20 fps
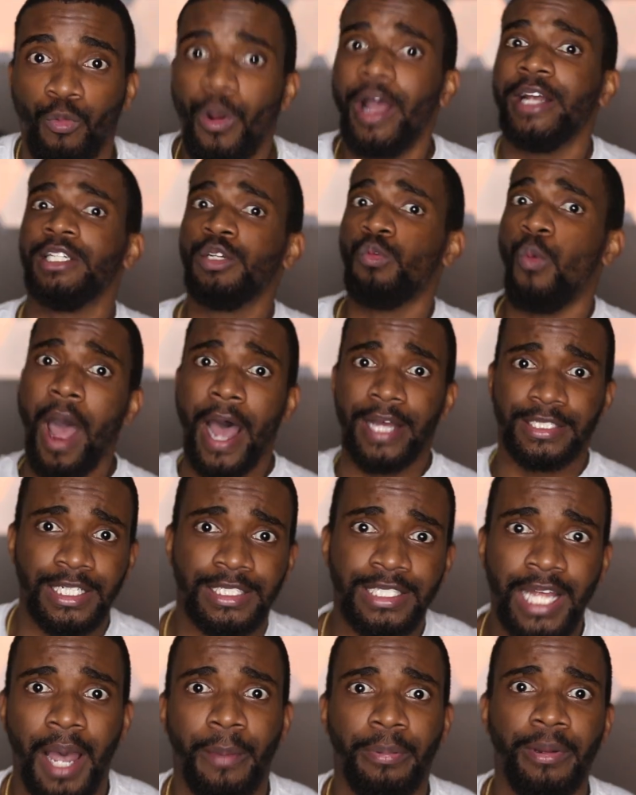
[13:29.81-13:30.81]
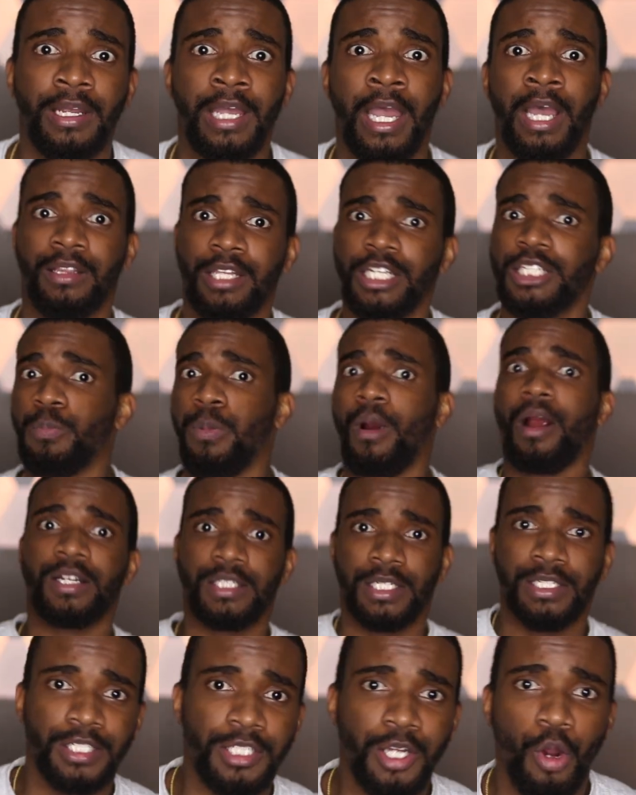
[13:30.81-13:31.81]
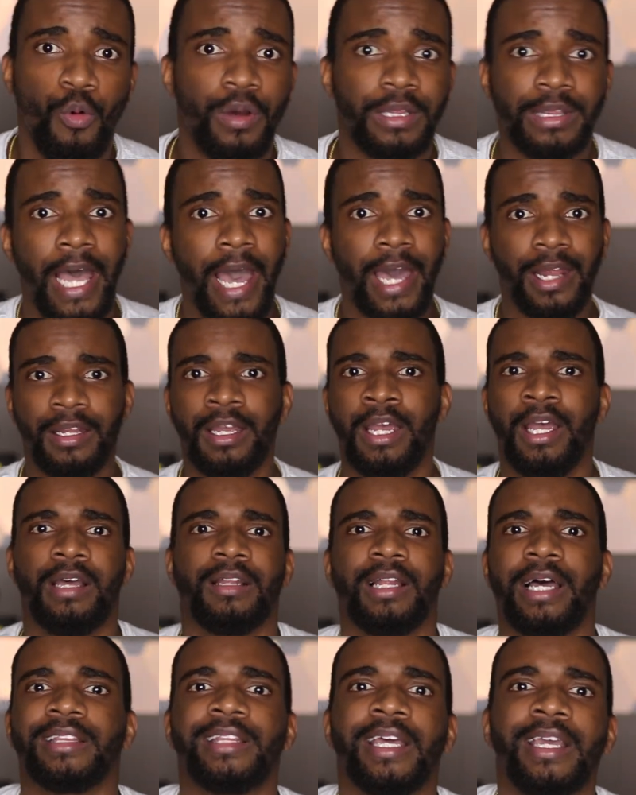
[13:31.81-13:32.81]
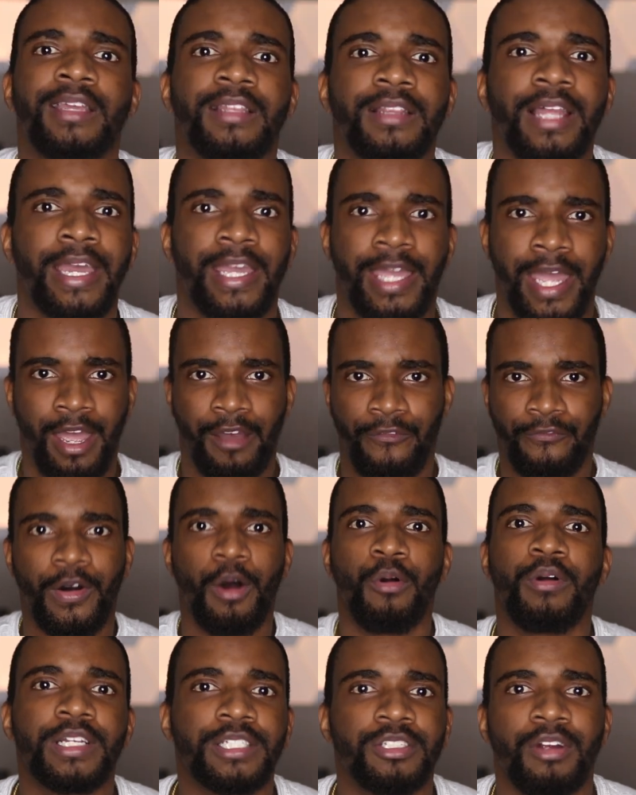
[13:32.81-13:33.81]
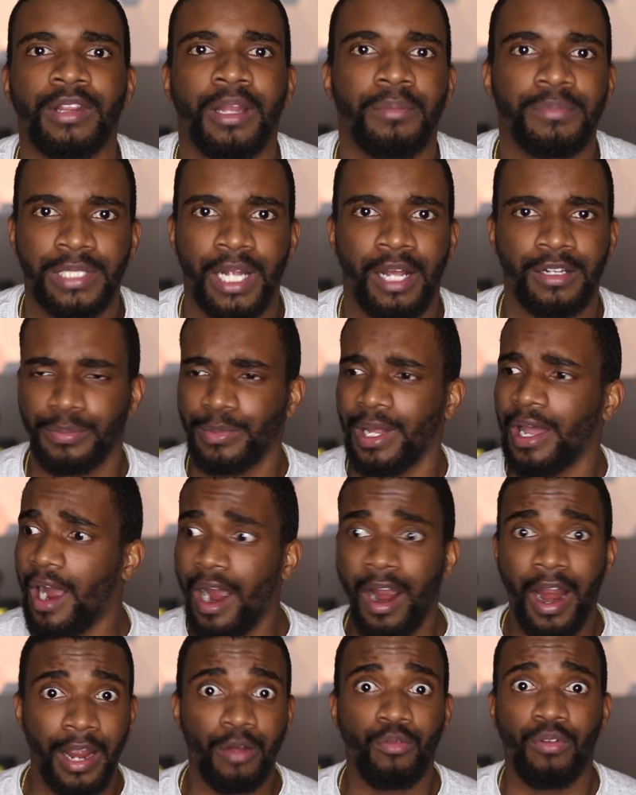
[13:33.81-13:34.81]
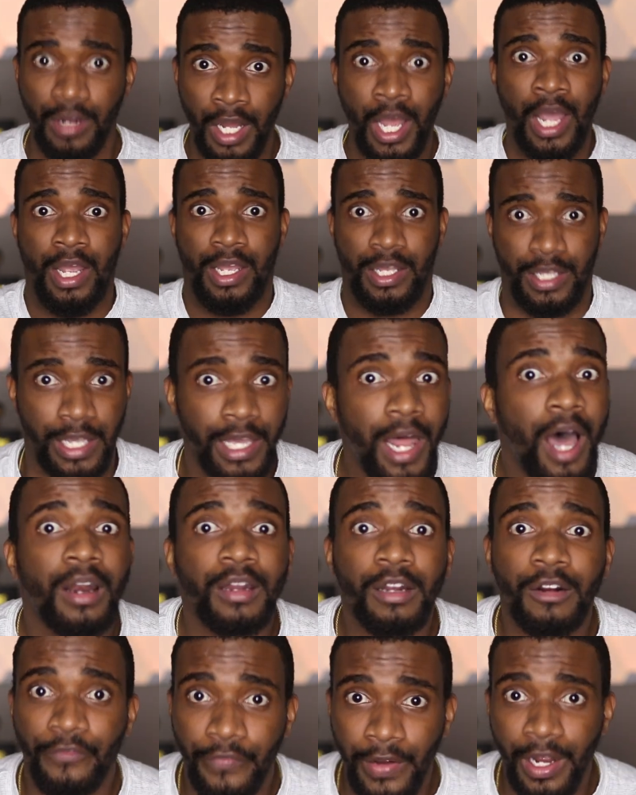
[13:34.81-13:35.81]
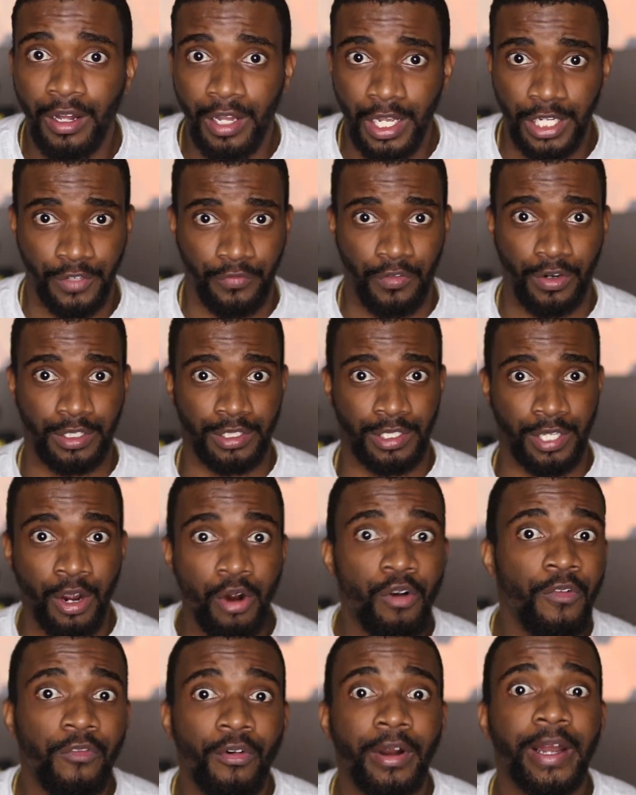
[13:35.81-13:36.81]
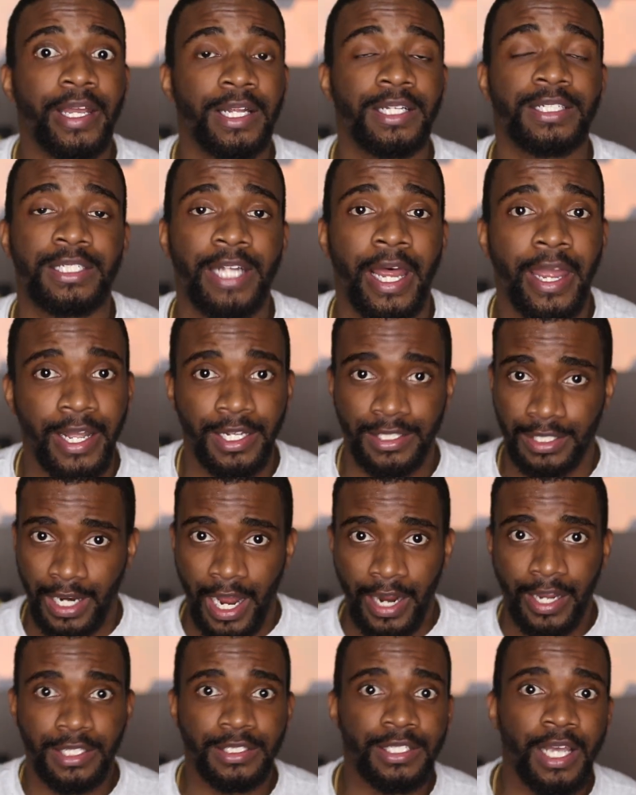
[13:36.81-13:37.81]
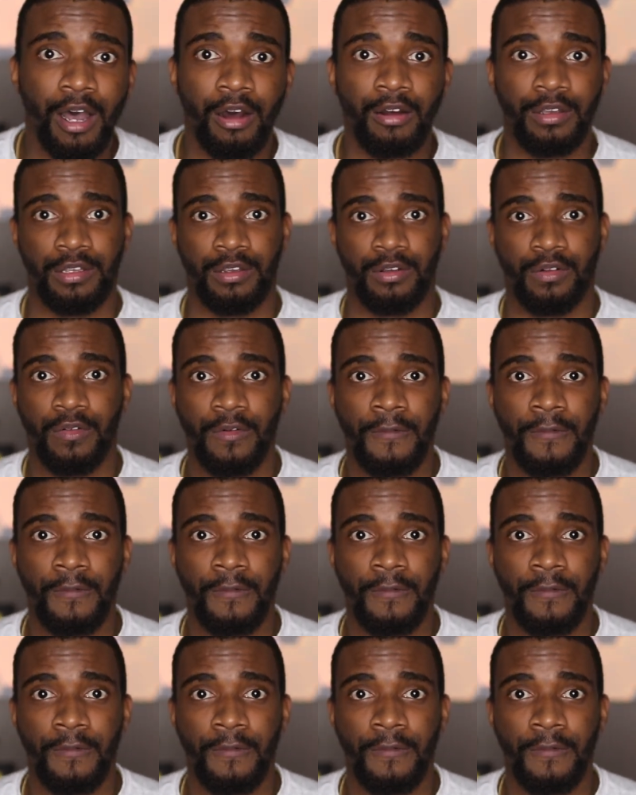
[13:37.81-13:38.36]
Reggie, why is this happening? This person's doing that. Like, they, they can't focus on themselves. I'm like, all right, well, get out of your feelings for two freaking seconds and I can tell you.